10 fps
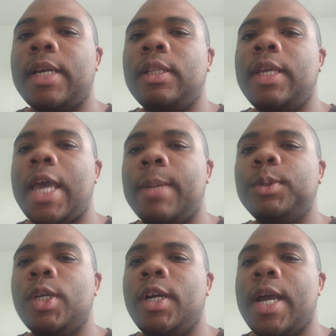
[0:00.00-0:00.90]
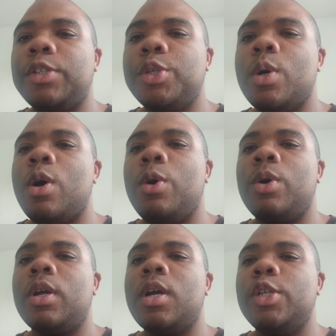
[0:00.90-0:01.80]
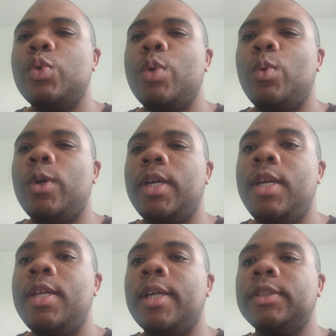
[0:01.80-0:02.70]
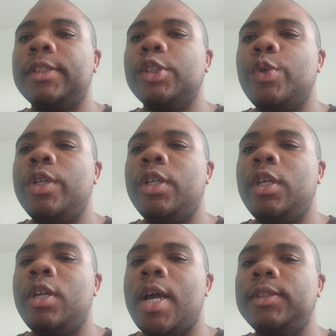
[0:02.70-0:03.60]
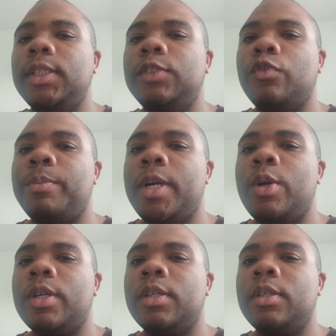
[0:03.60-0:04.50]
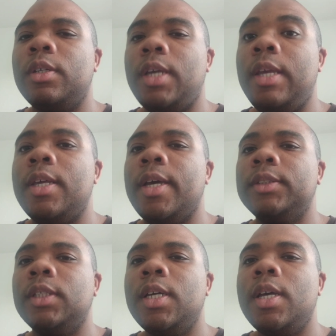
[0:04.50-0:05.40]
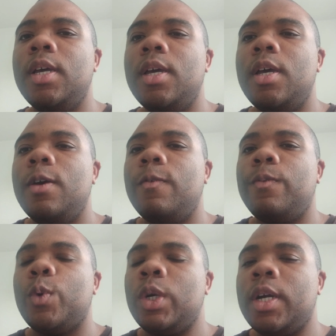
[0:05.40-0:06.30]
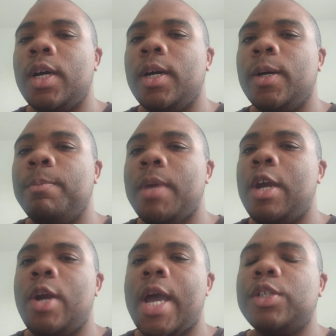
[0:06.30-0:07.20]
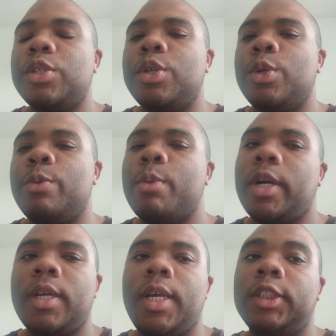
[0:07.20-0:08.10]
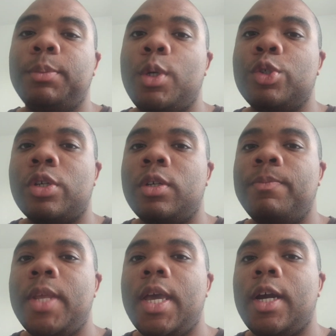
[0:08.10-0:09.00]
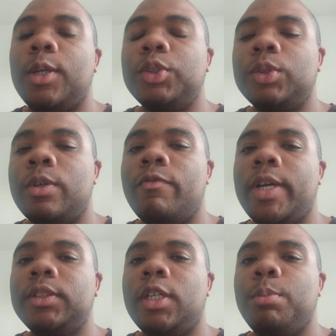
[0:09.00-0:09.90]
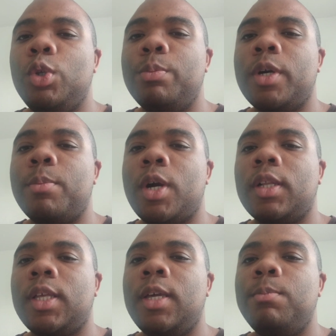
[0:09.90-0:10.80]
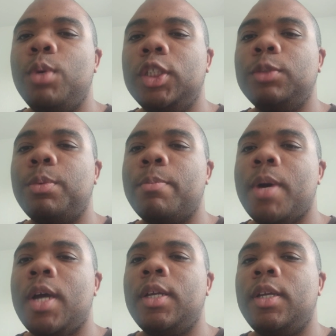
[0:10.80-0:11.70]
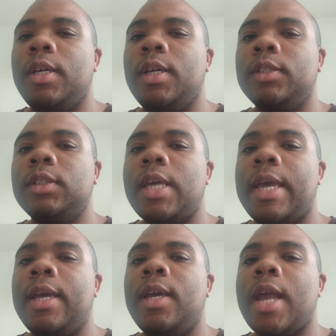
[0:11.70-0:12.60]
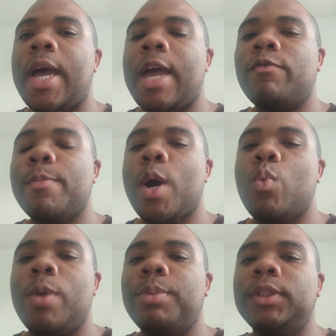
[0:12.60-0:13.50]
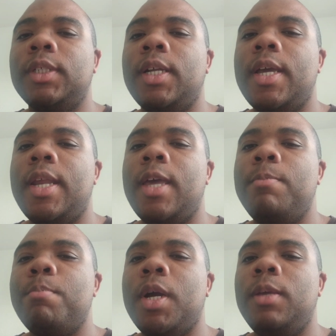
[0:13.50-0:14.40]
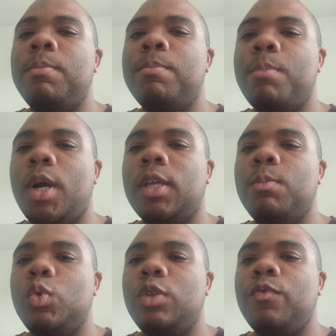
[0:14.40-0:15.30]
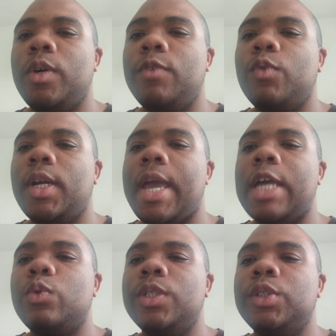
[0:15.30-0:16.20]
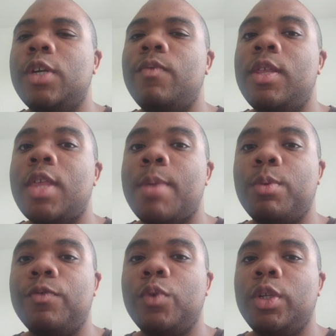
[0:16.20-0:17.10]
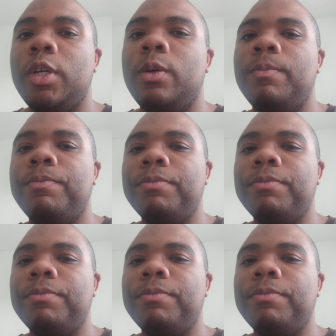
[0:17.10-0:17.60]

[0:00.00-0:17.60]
Stanley Capital International All Country World Index, excluding the United States of America Index, for international market exposure. And also invest in the Bloomberg Barclay Municipal Bond Index. And I have about 1% in a money market mutual fund for a cash reserve in that portfolio.